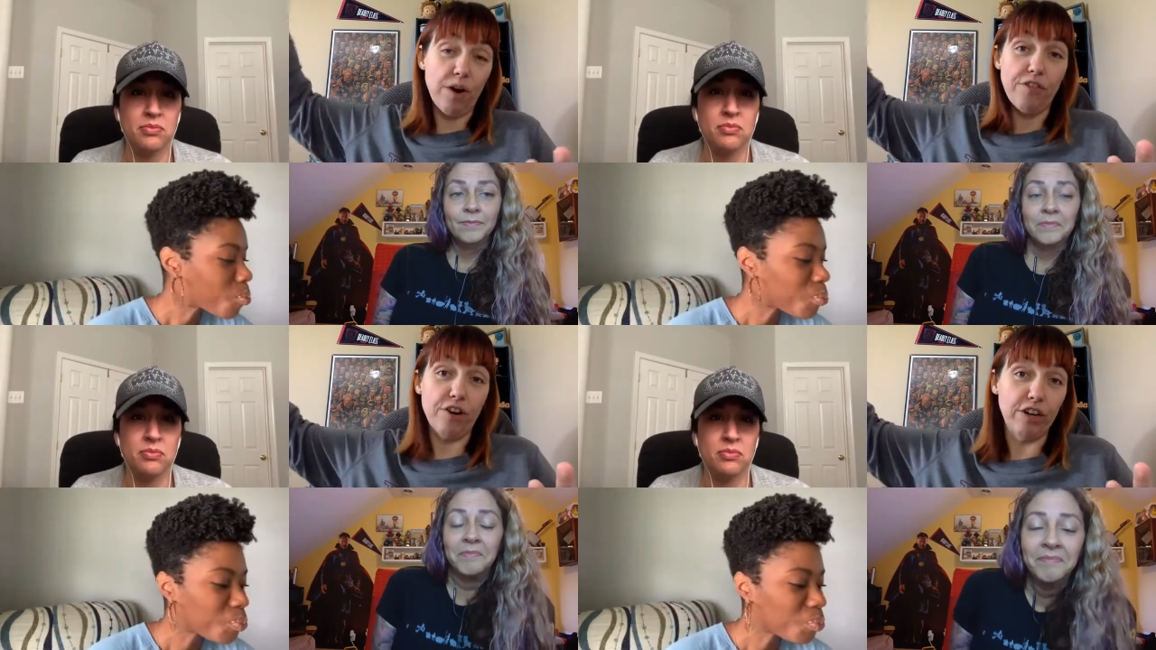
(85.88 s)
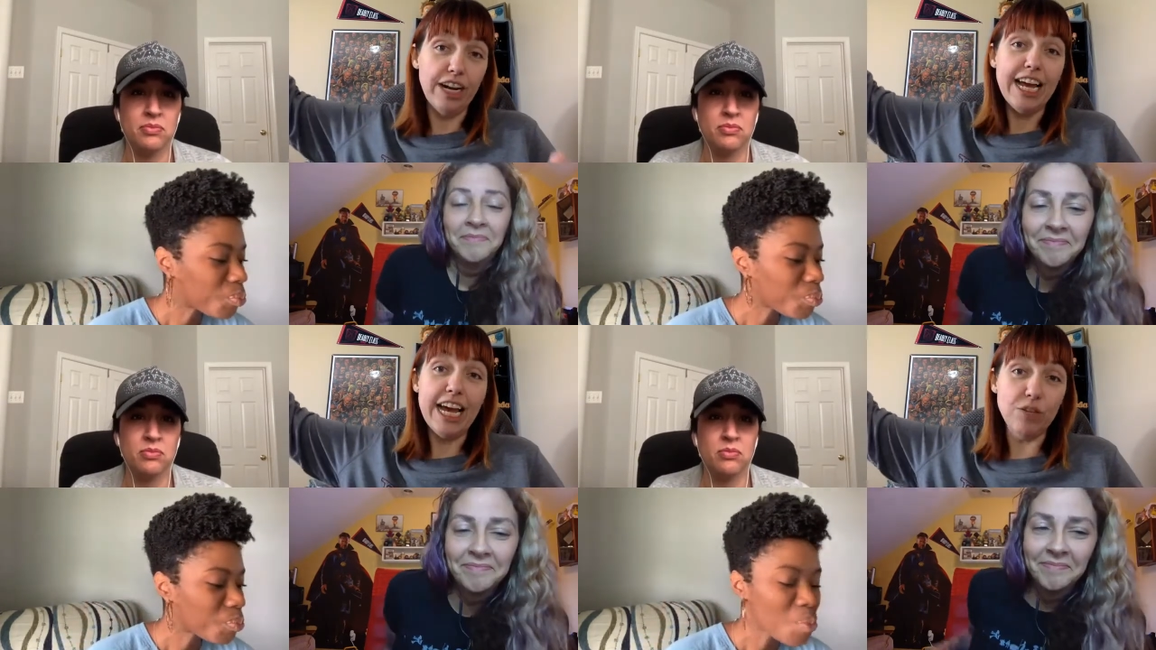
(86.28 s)

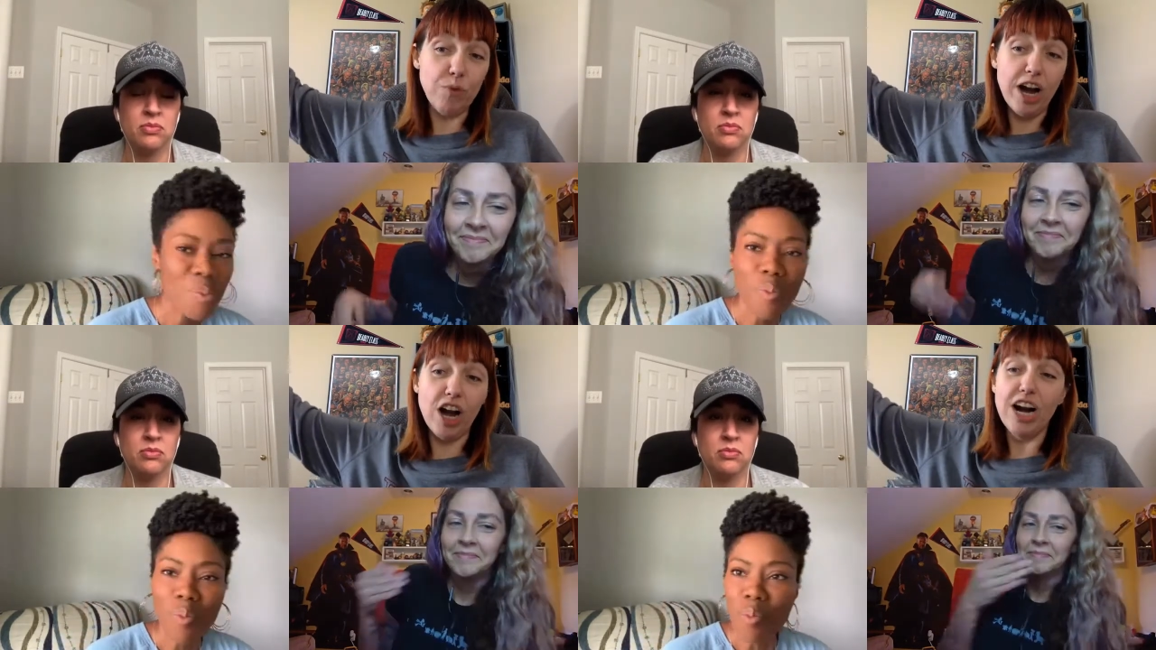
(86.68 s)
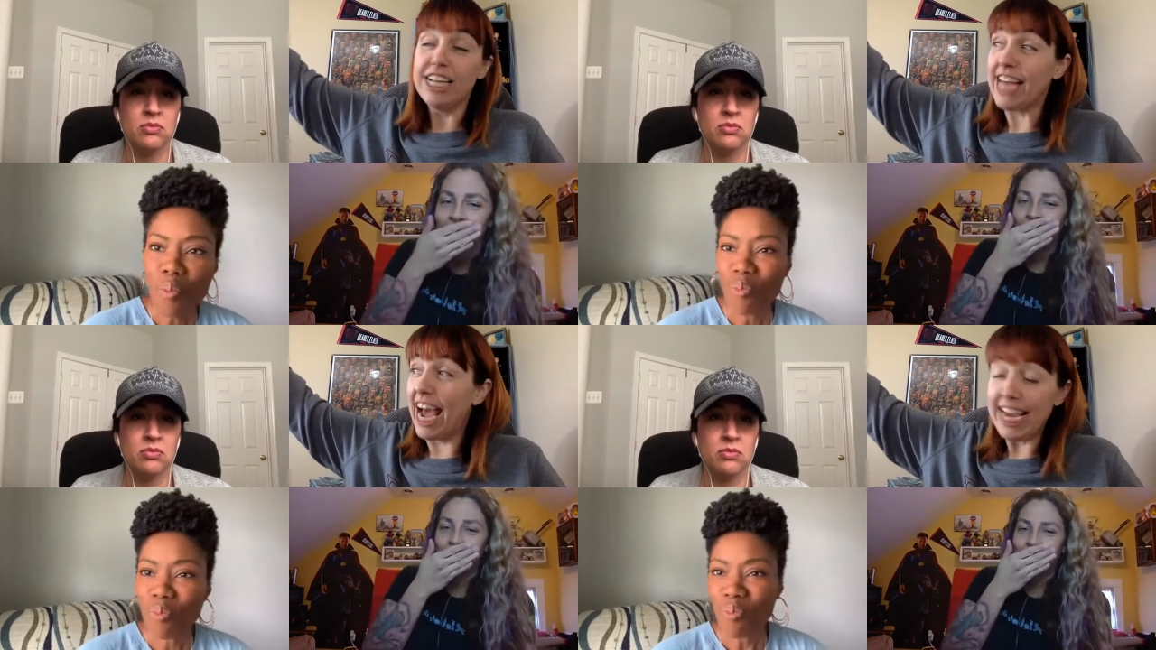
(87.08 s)
Speaker 1: norther is where
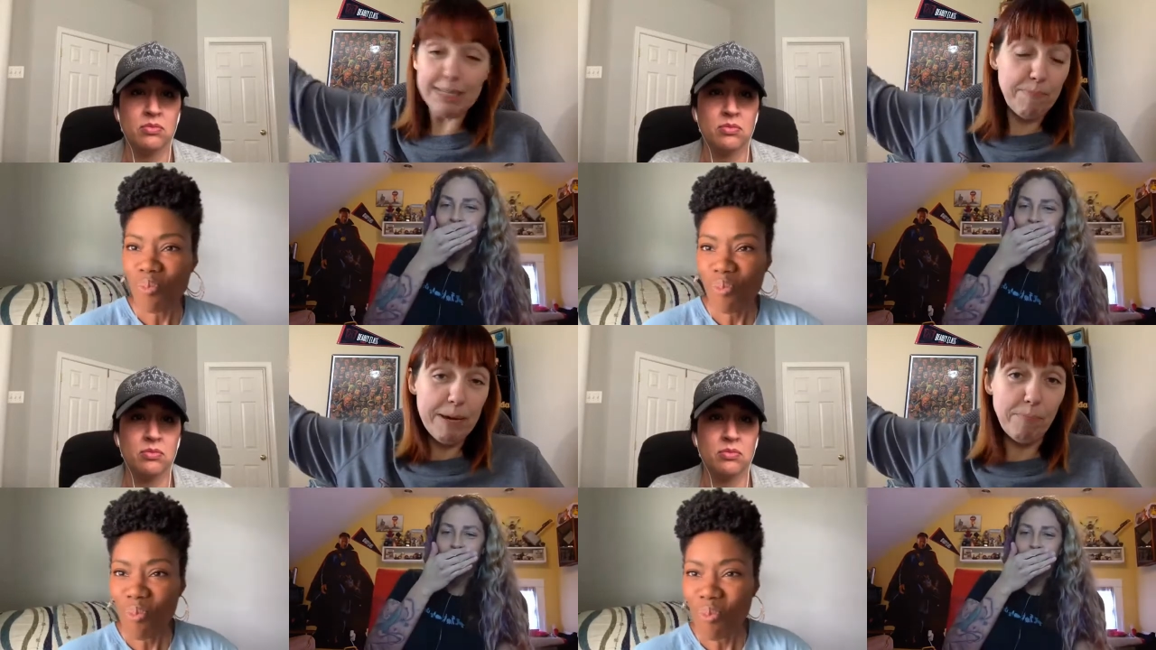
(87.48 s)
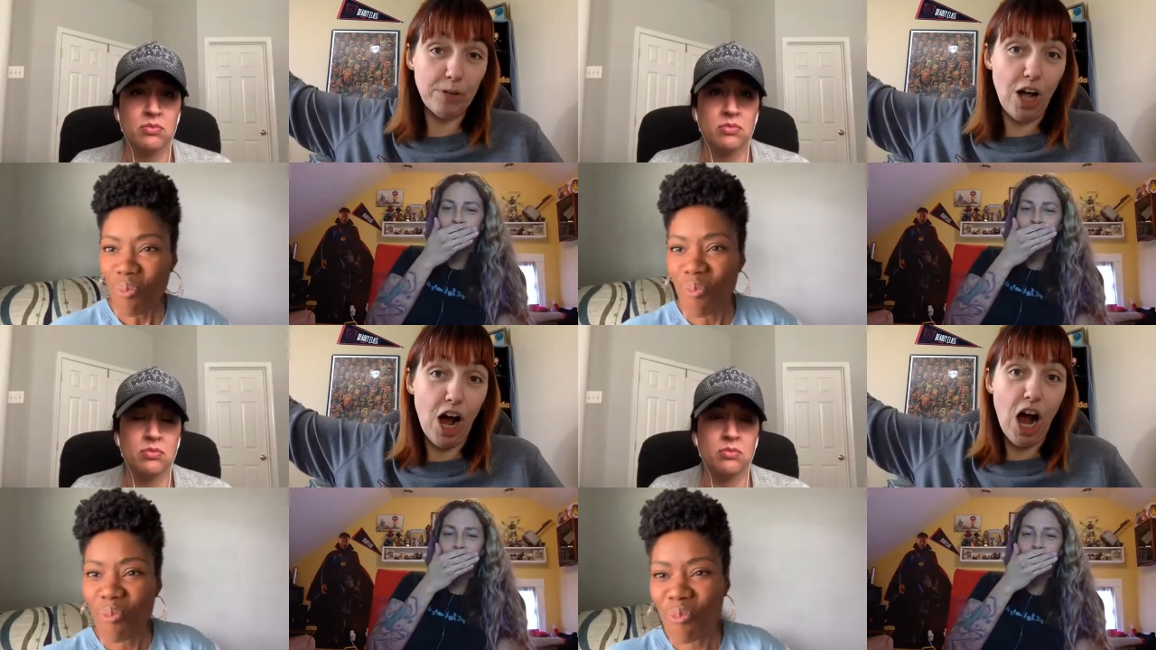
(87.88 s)
the ice
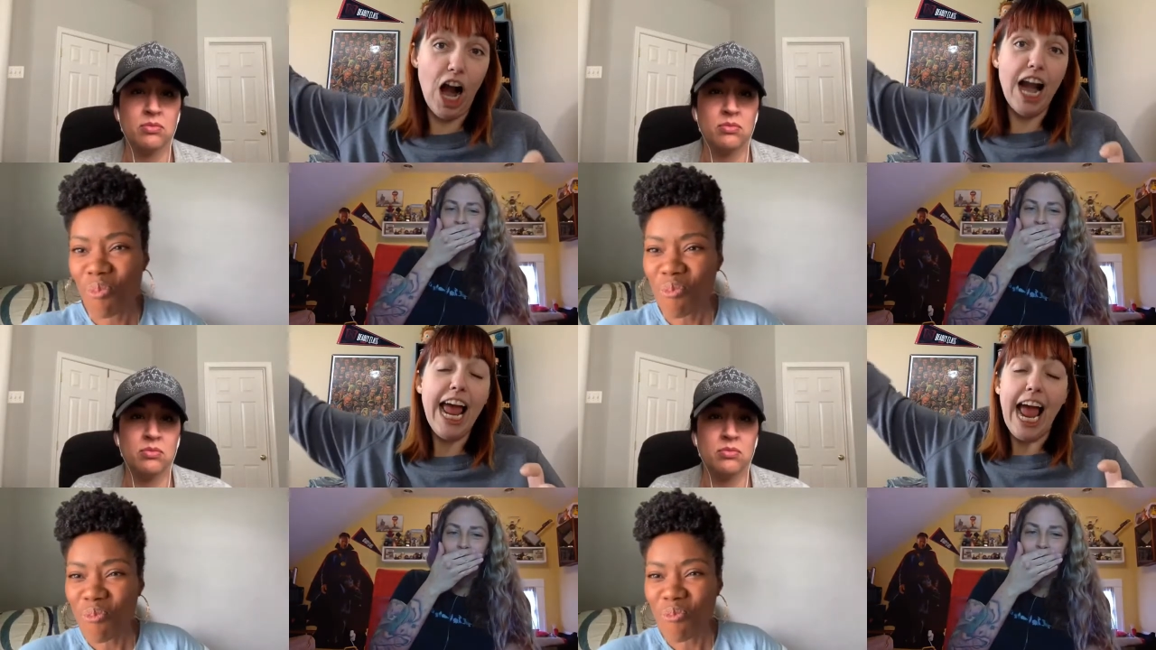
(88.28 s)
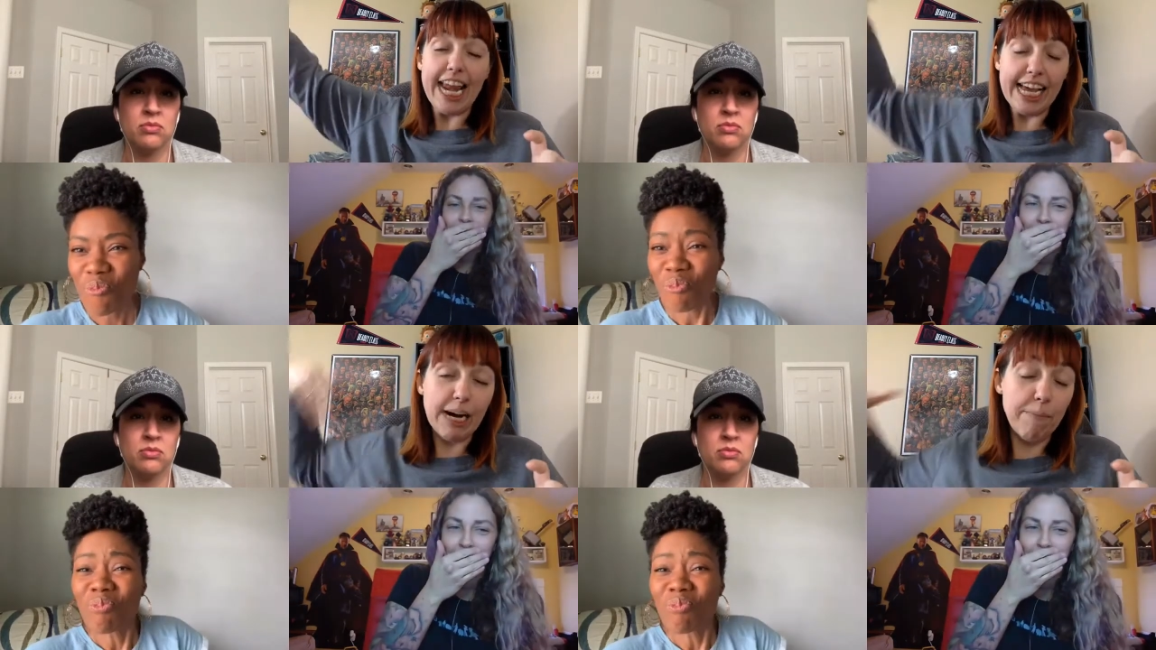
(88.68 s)
people are,
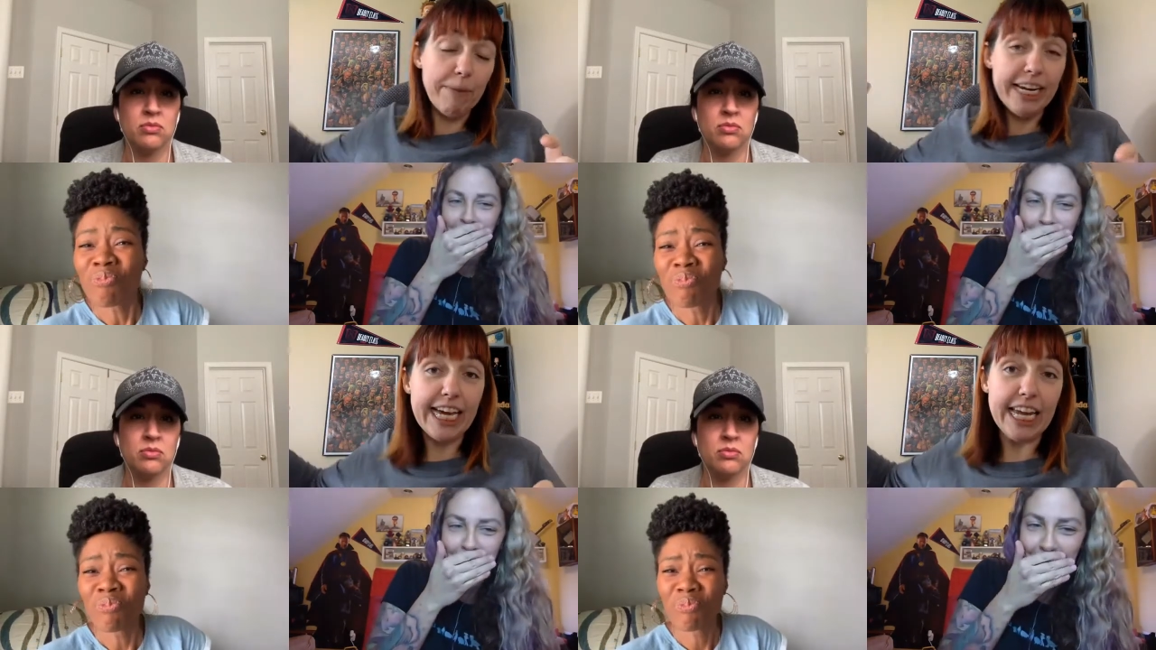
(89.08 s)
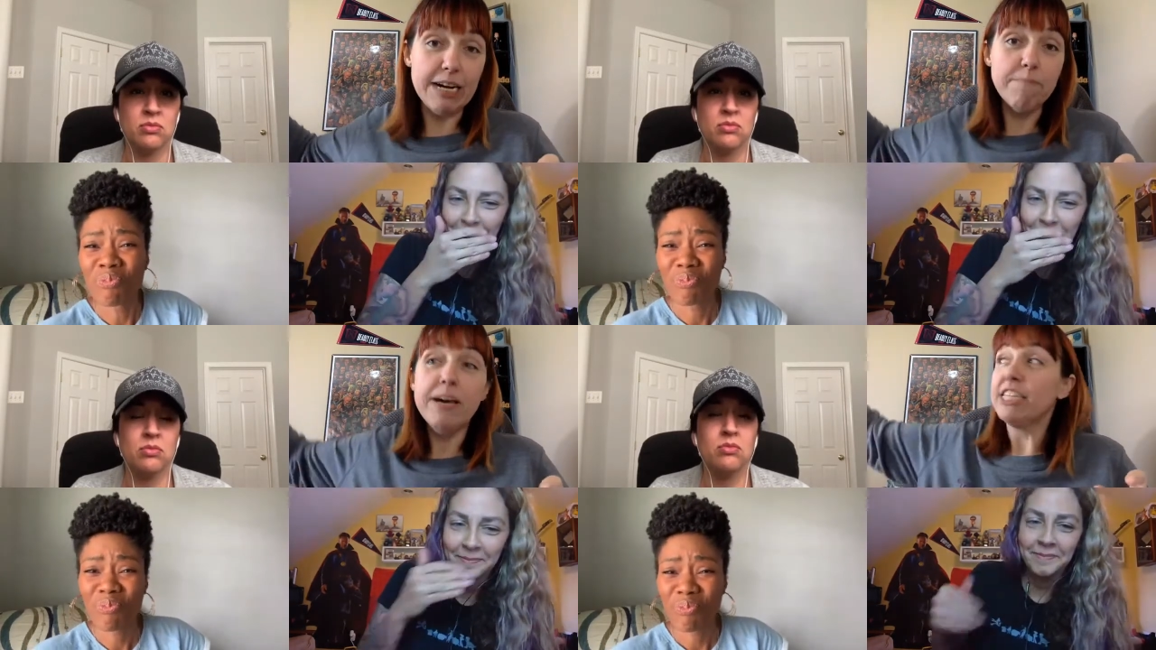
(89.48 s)
and they're coming to get
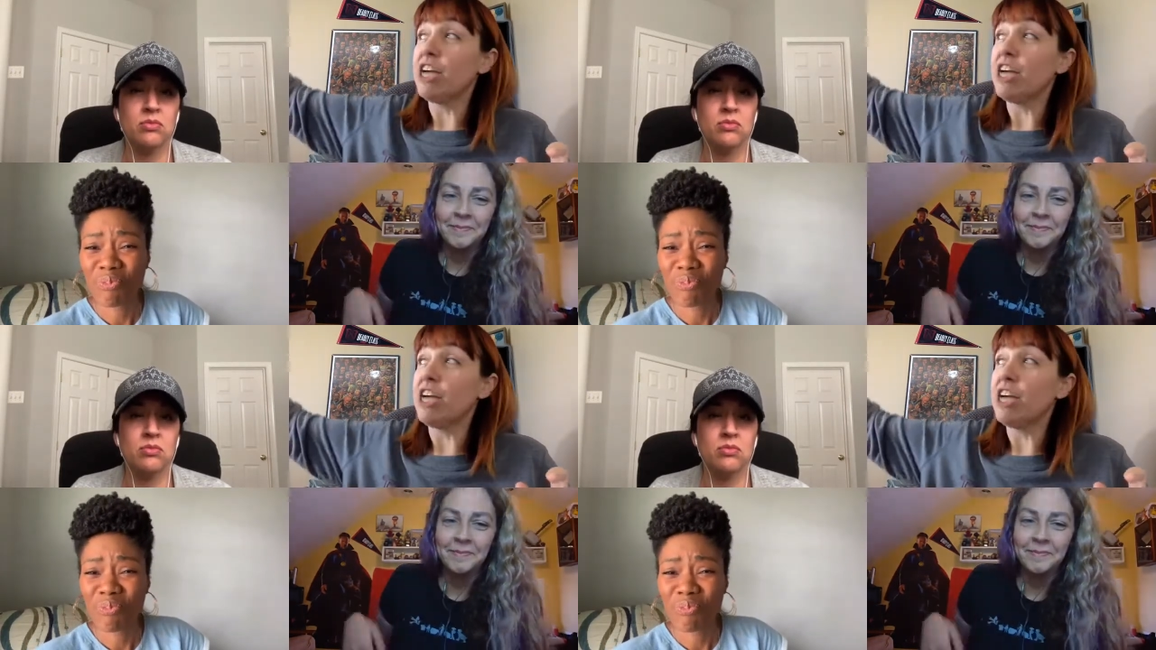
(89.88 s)
them.